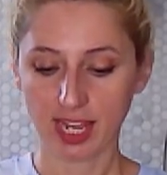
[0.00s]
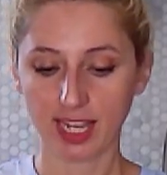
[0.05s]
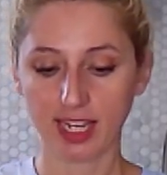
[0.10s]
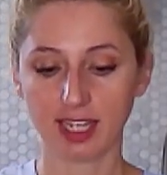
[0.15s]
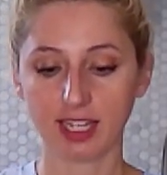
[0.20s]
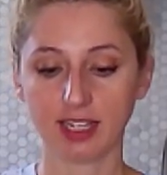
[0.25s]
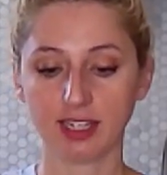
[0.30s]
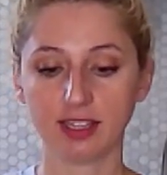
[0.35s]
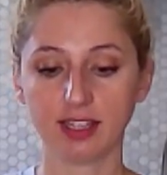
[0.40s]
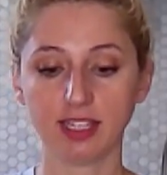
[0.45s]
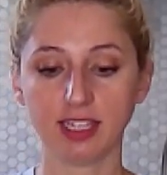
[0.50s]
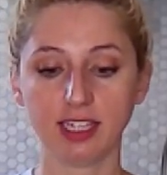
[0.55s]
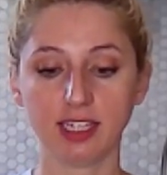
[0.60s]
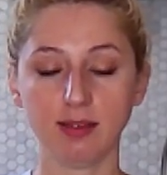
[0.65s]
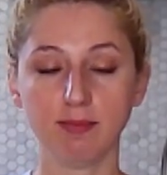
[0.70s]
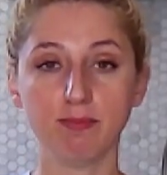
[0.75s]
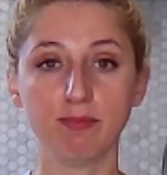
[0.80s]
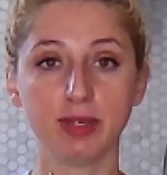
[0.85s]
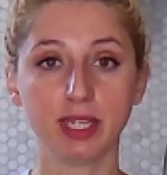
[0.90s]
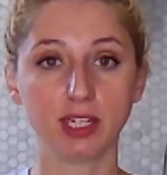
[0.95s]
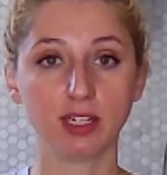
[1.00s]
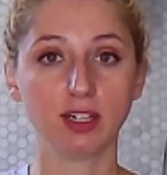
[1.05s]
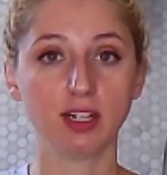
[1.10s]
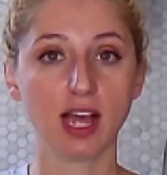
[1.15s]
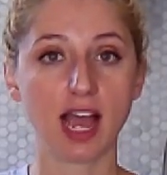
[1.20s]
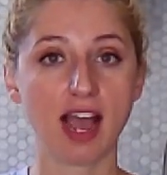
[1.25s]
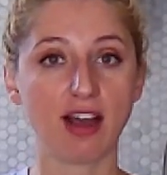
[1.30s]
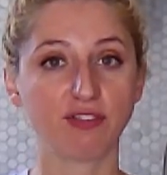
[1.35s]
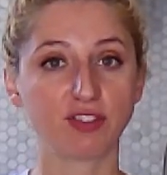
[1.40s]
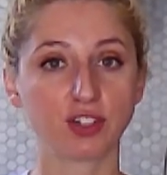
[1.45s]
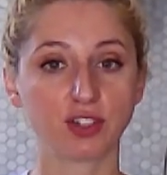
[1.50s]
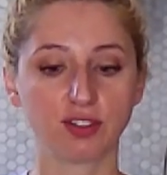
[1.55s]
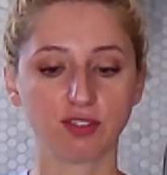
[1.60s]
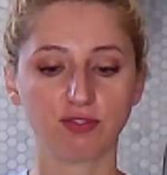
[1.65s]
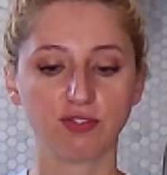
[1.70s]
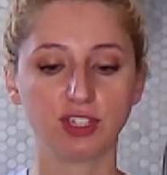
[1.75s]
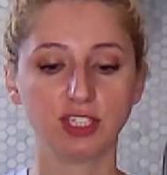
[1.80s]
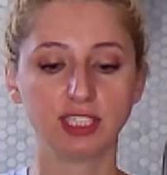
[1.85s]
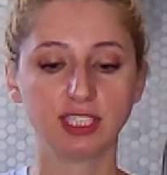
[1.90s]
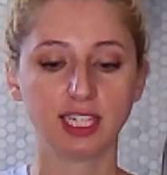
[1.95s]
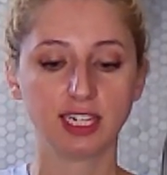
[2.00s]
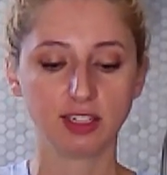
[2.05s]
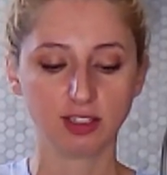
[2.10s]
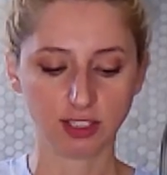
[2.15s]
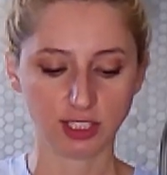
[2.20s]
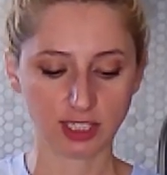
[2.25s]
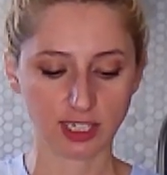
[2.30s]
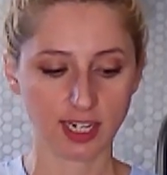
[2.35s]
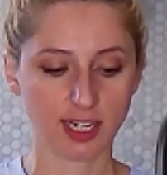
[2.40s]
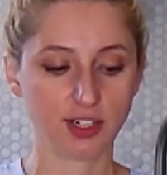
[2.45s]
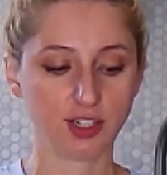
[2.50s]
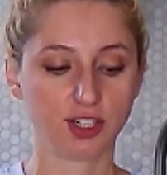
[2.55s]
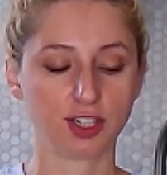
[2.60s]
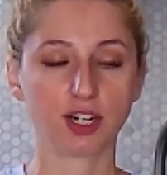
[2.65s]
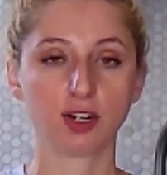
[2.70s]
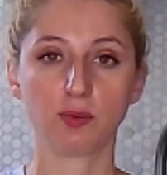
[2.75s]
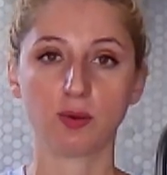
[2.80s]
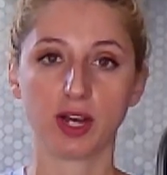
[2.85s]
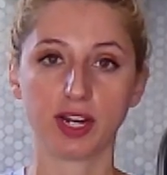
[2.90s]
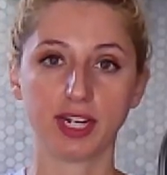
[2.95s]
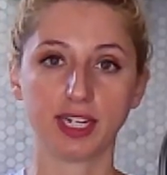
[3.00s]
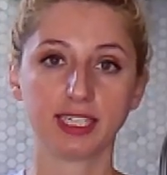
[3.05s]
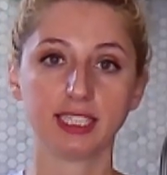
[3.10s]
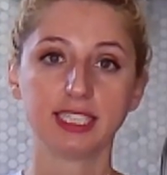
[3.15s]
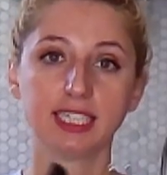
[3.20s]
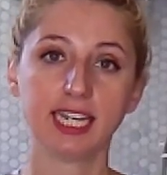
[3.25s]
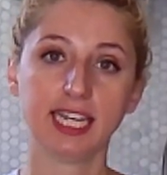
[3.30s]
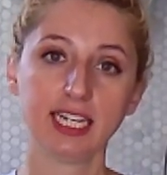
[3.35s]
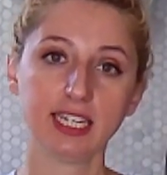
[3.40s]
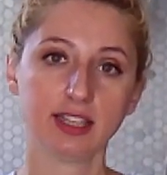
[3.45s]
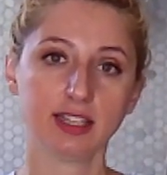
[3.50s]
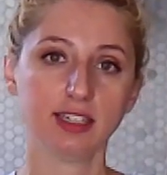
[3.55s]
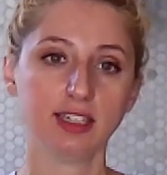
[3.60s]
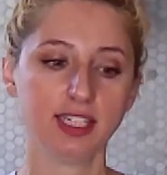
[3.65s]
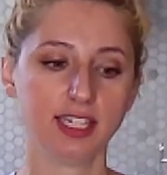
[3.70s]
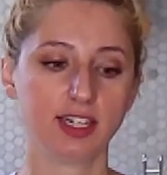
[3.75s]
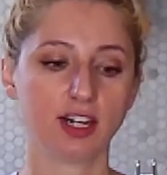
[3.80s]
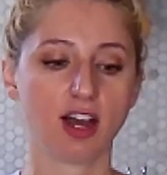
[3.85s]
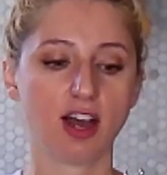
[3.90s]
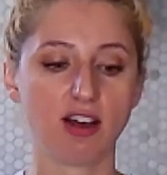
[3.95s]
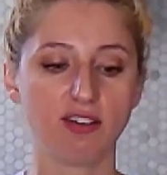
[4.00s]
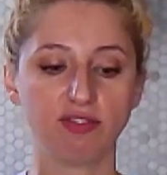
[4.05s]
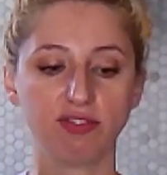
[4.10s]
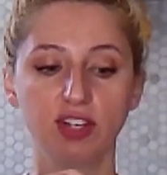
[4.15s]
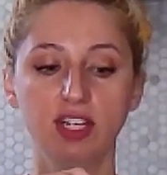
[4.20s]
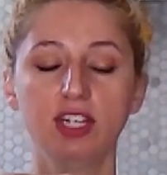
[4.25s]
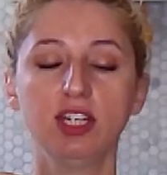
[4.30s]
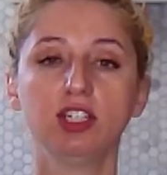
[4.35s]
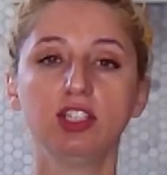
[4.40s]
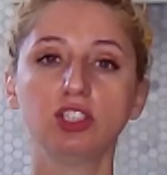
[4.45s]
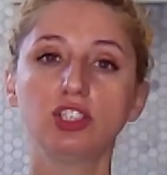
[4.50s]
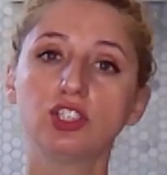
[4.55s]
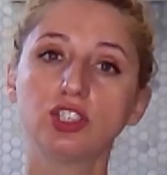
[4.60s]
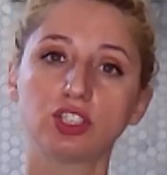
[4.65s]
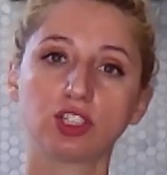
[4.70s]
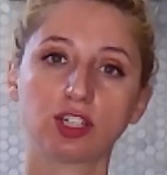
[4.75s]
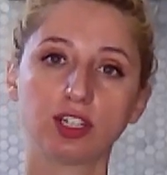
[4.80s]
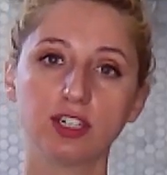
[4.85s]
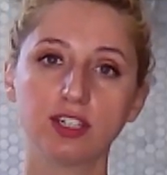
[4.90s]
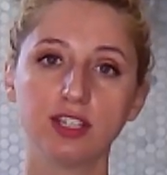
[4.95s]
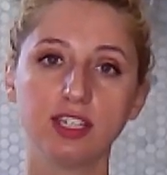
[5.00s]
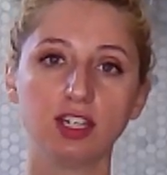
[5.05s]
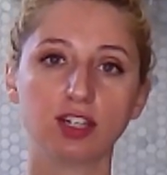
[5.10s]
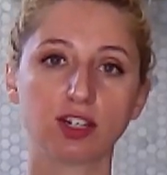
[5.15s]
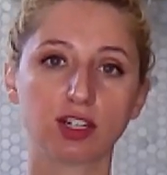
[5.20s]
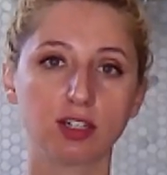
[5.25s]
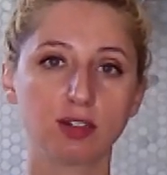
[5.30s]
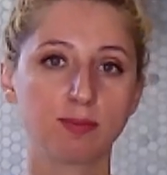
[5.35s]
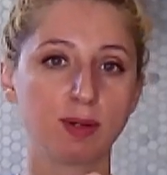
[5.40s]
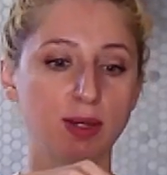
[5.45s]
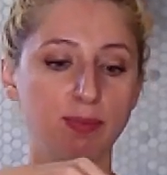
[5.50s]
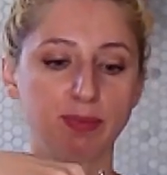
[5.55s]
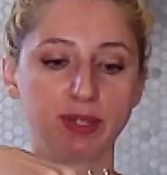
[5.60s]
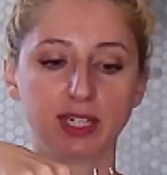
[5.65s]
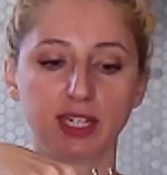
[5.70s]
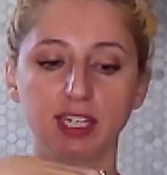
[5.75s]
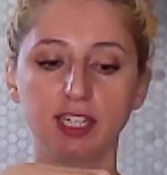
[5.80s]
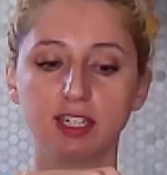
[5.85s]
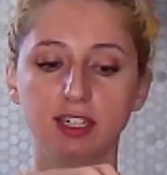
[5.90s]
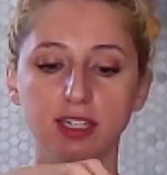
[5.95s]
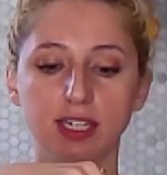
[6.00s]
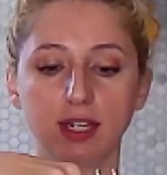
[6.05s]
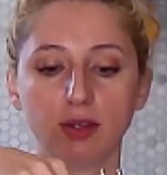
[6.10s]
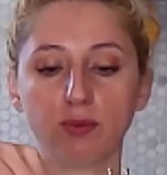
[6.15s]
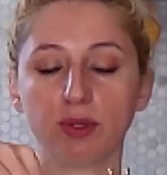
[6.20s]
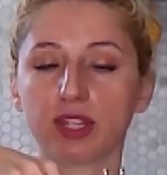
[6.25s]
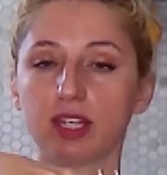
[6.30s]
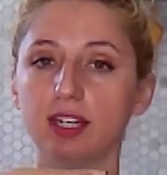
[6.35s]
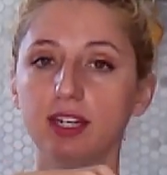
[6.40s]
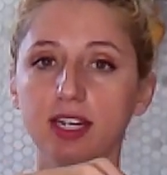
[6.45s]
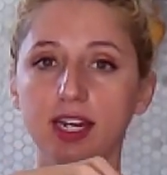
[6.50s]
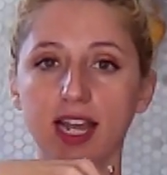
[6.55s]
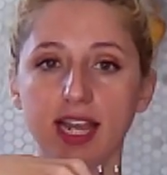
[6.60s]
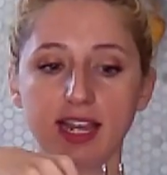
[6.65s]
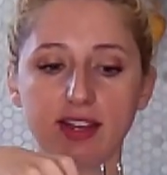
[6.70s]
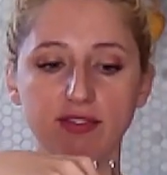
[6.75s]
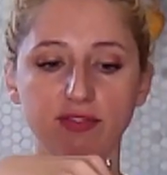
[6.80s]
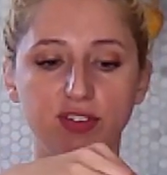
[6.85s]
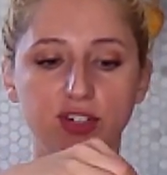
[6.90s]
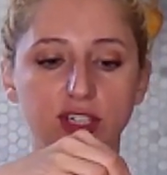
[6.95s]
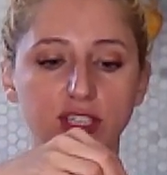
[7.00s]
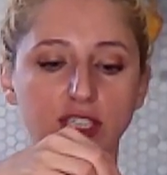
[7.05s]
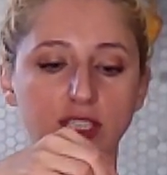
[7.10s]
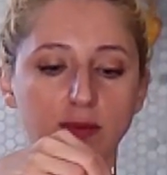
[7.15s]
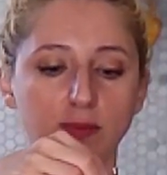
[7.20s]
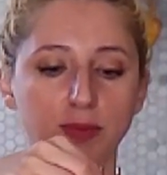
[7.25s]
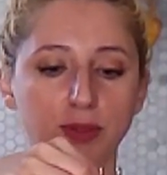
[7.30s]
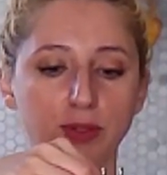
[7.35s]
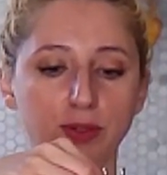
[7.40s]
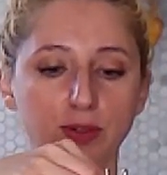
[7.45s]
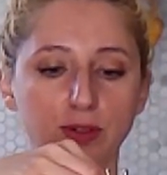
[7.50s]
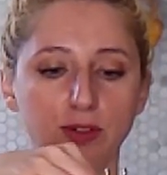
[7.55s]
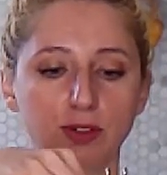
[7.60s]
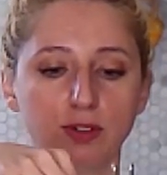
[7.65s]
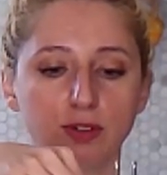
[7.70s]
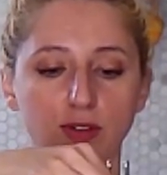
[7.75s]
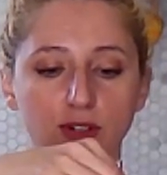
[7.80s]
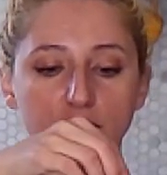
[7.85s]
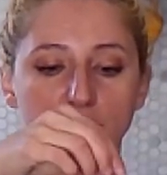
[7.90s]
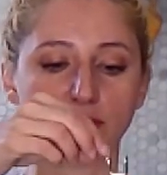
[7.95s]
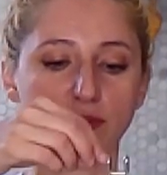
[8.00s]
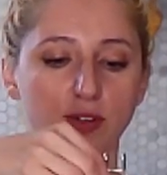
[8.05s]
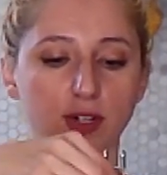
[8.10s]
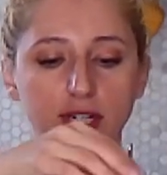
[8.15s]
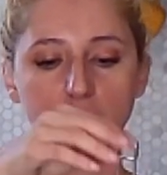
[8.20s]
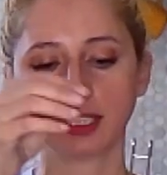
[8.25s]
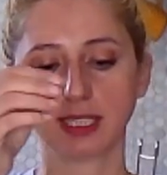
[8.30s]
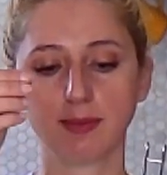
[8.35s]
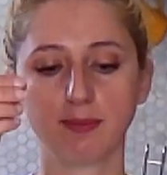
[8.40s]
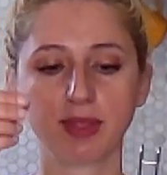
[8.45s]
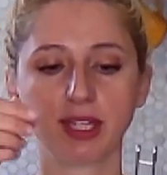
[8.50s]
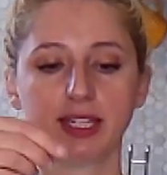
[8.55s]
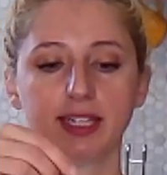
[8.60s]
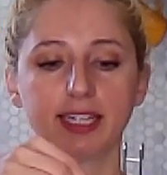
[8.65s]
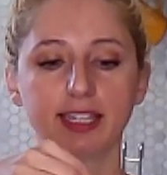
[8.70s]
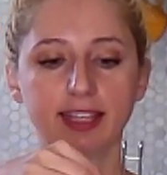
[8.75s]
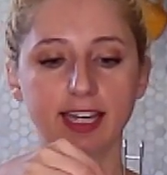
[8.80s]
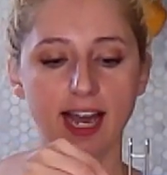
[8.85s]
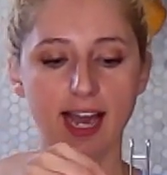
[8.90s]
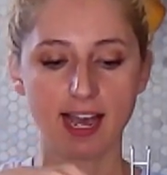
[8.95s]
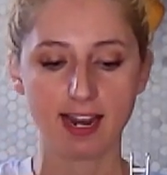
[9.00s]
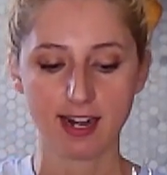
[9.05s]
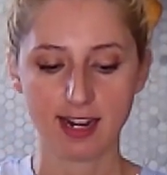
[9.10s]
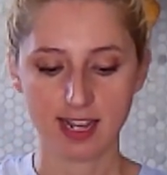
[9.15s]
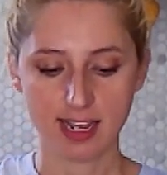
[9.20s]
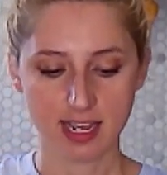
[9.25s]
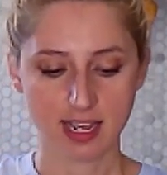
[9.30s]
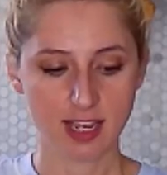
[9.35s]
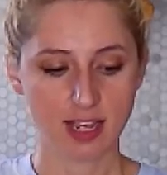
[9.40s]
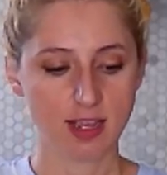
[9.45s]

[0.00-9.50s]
In the middle, after the first cycle's done, you're going to want to take the lid off, stir the herb up in here like with a knife or a spoon or a fork, something like that.